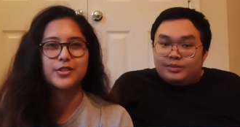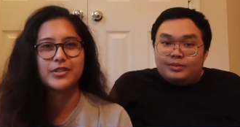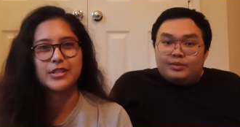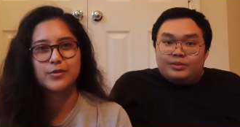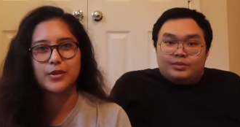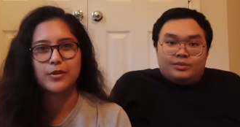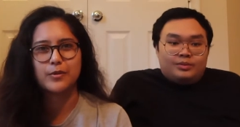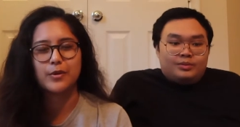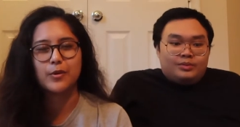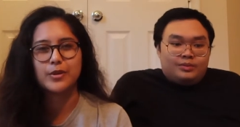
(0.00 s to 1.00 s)
Speaker 1: drink do I
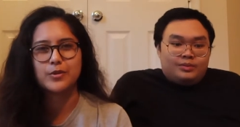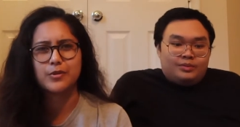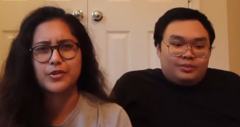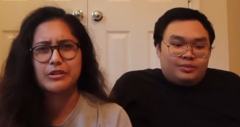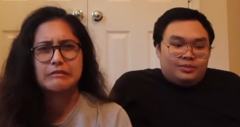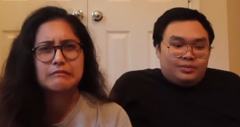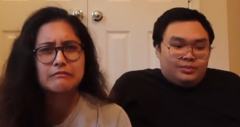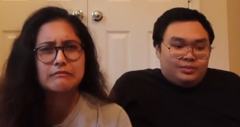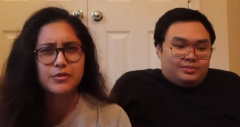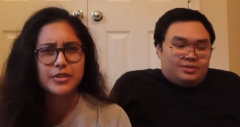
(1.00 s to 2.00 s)
or always order?
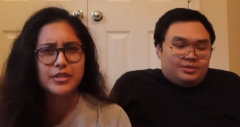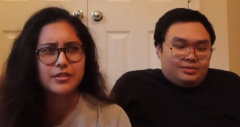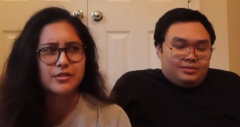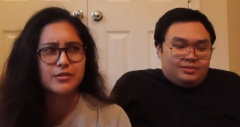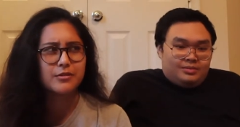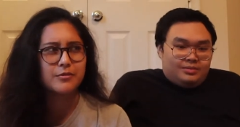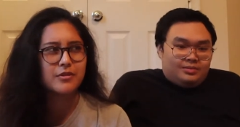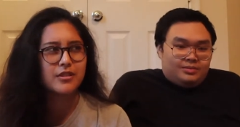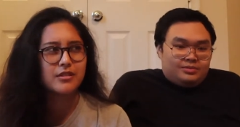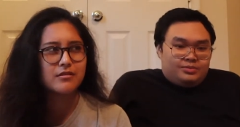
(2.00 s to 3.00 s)
Three, two,
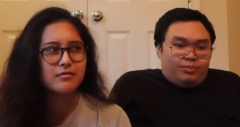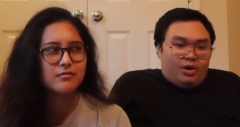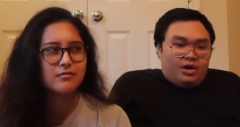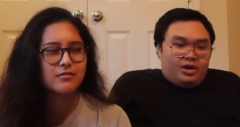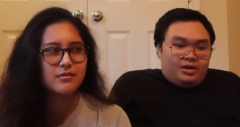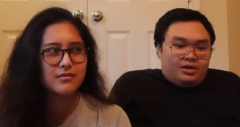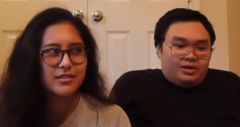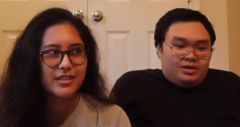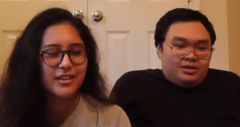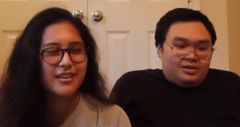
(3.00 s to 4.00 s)
one. Sprite.
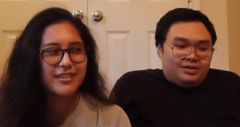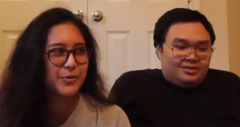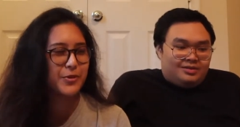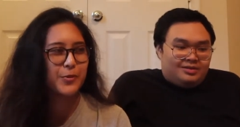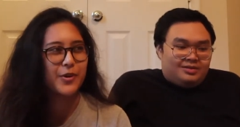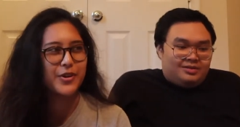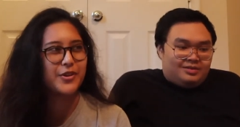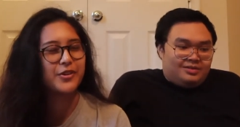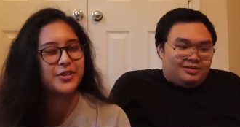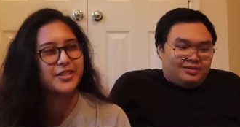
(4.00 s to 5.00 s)
Yeah. Order
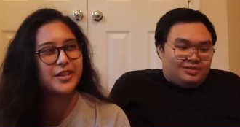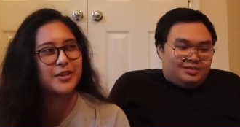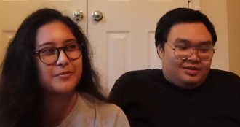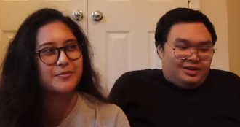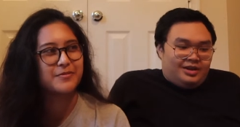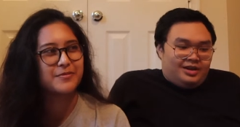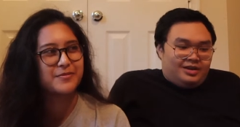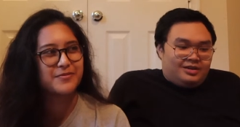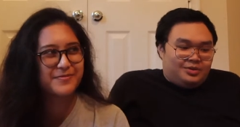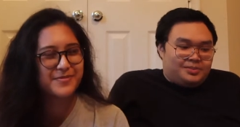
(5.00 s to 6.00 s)
water all the time.
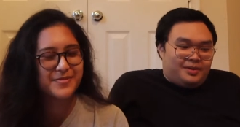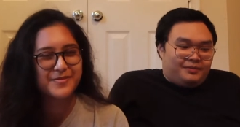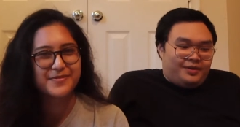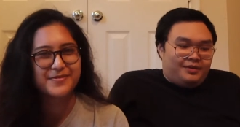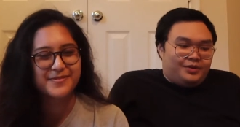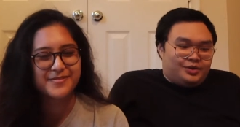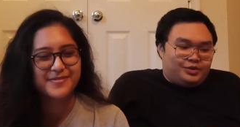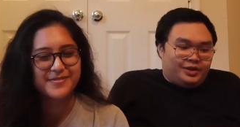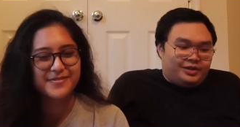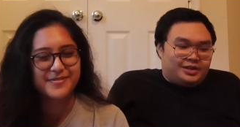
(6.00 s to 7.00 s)
Speaker 2: Yeah. What's my favorite
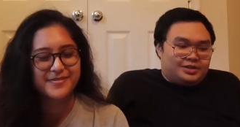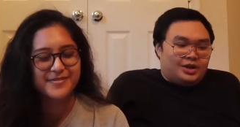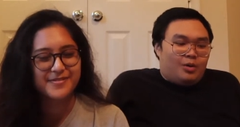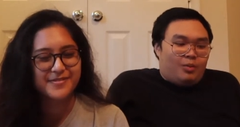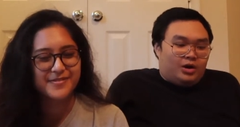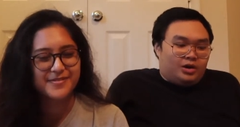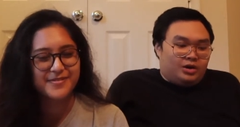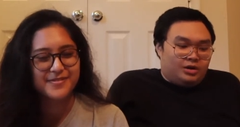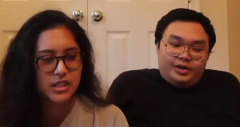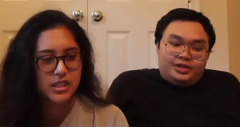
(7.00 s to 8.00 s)
drink that's not
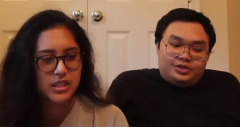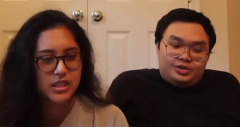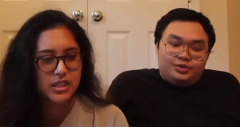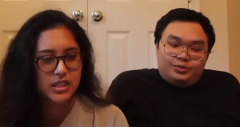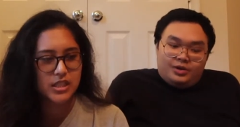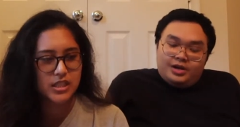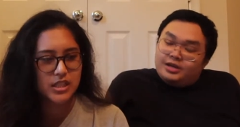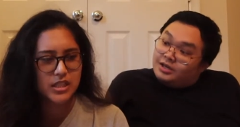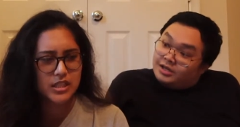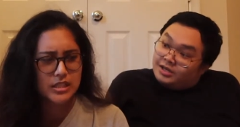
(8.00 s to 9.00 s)
water? Three, two, one.